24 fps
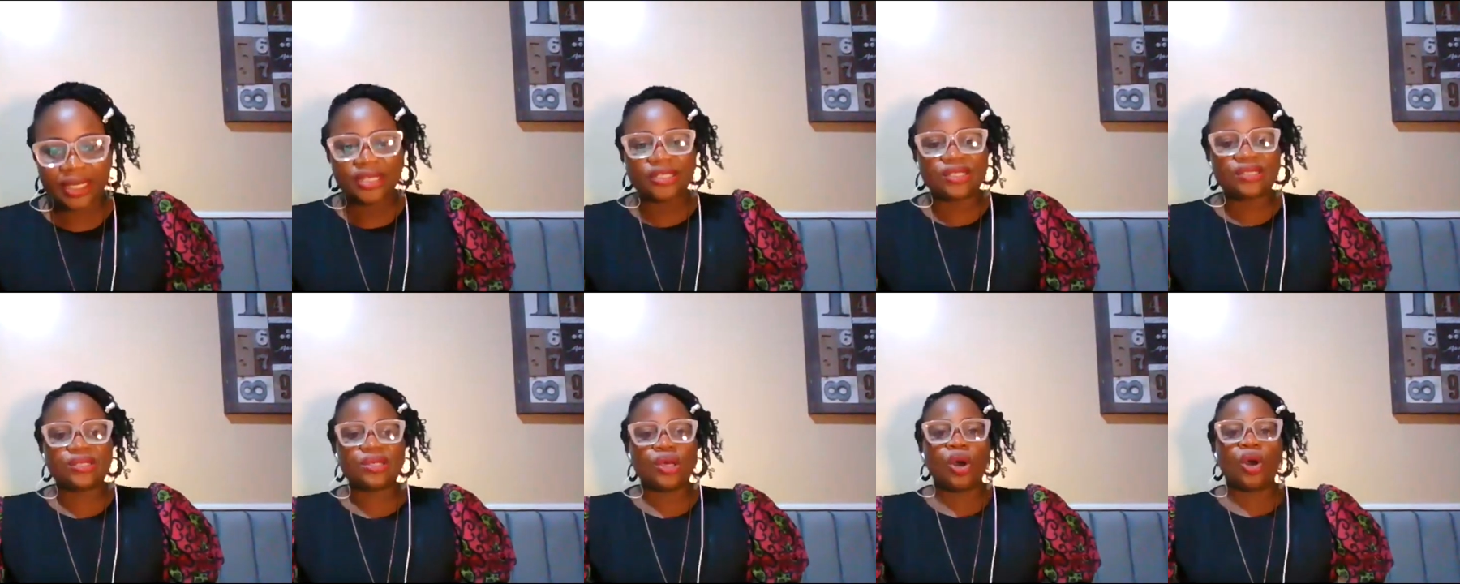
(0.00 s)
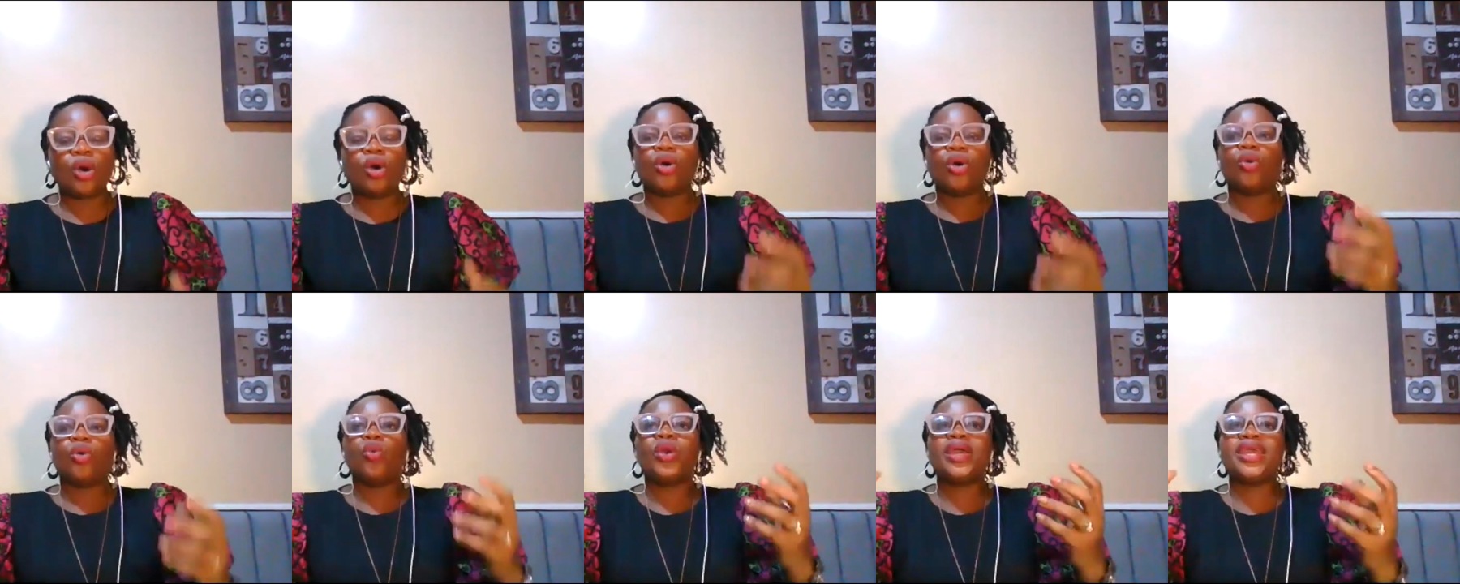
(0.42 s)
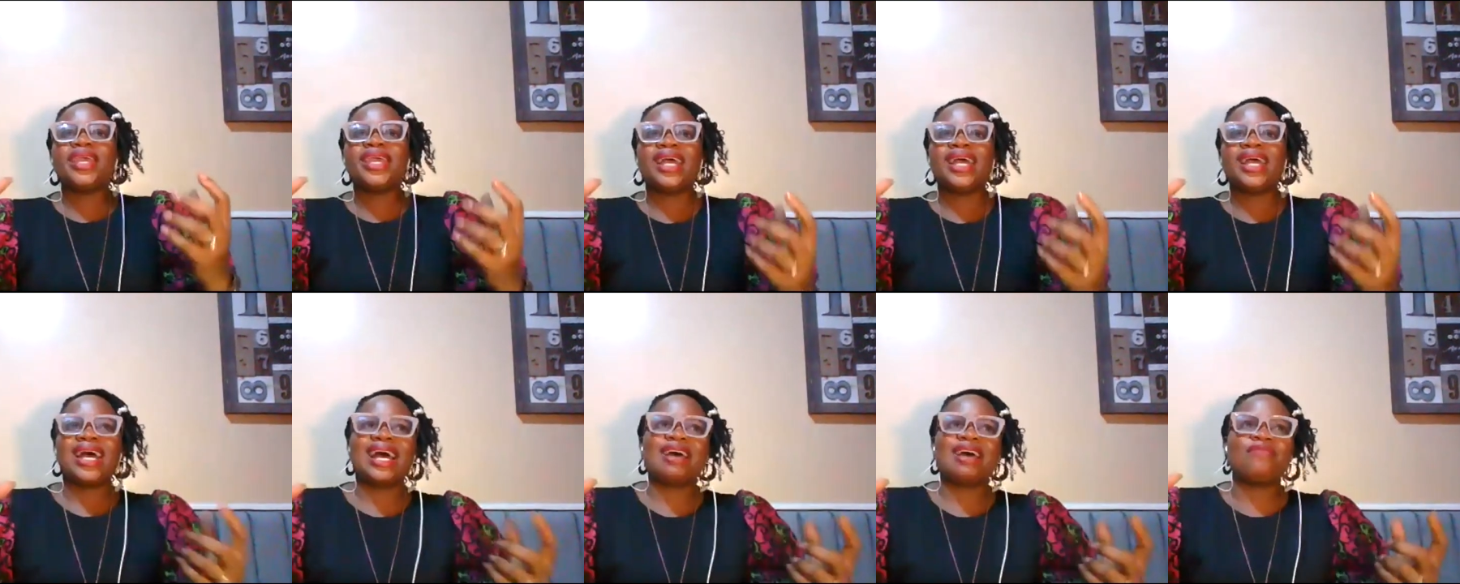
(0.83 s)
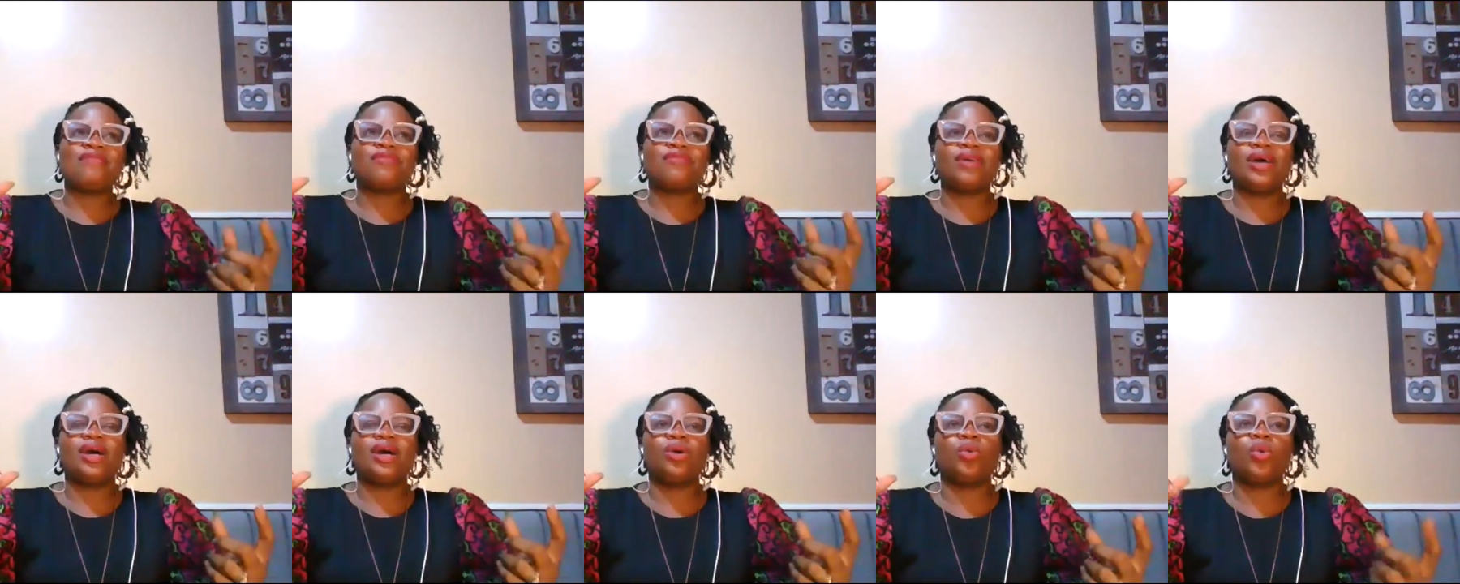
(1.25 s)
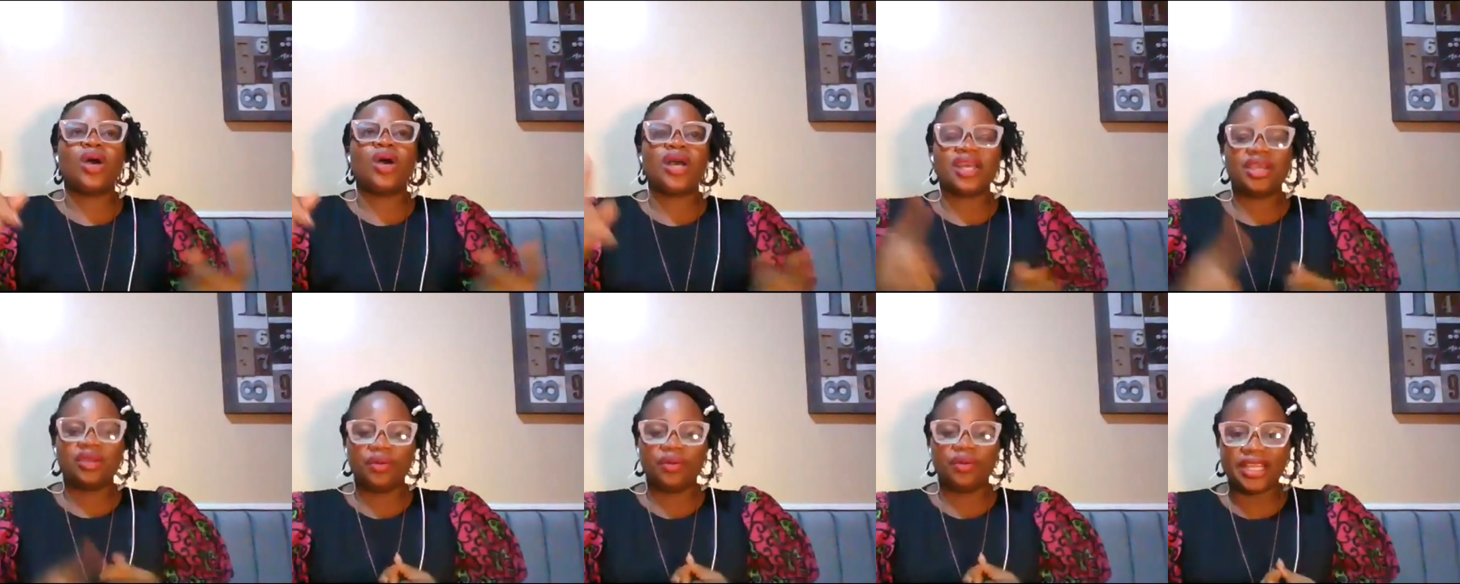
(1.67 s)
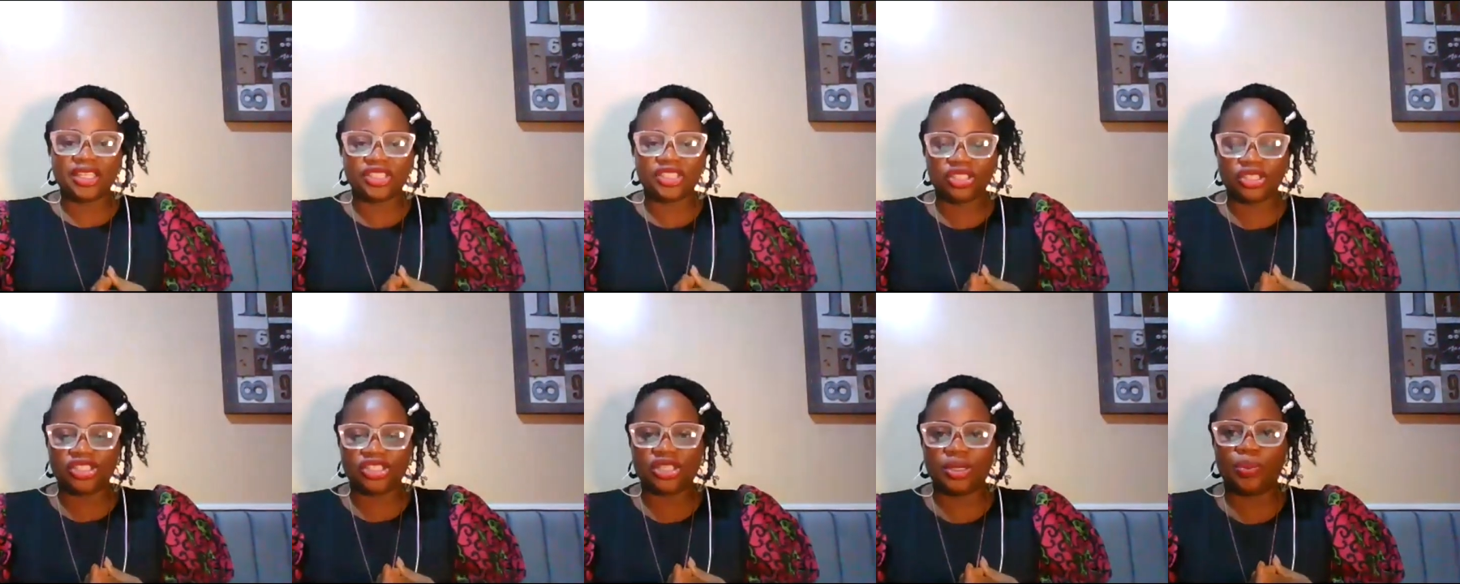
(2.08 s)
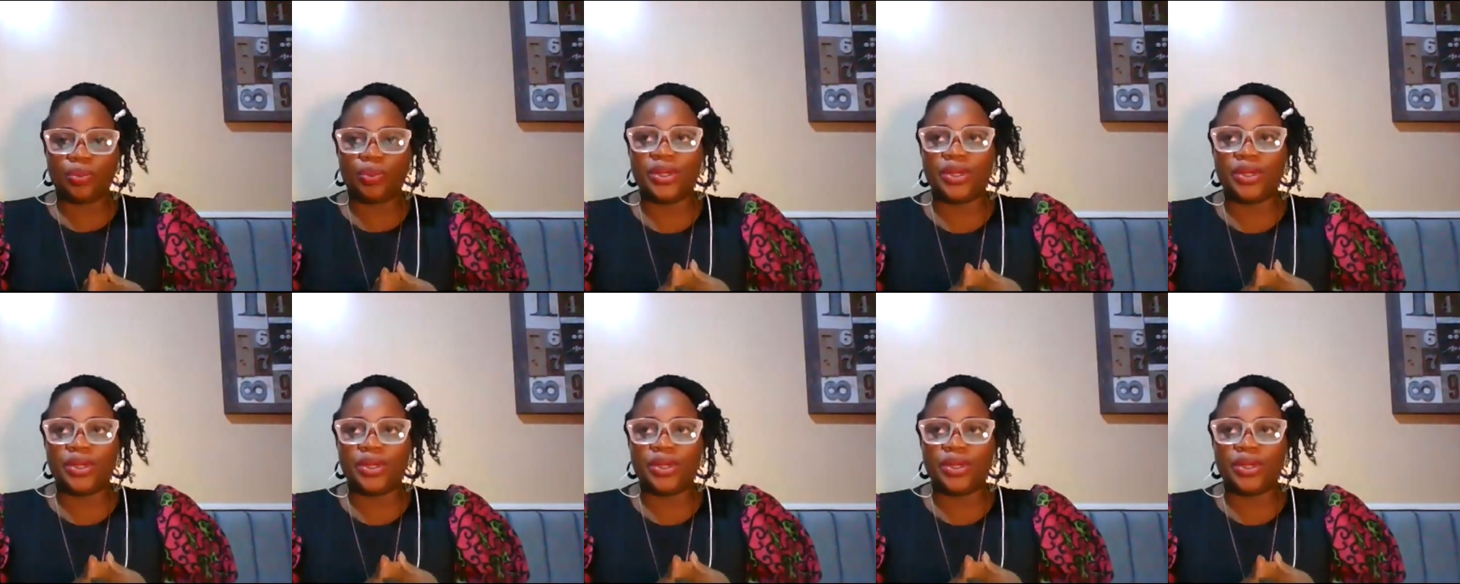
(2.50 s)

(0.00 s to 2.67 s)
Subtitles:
So we have a working relationship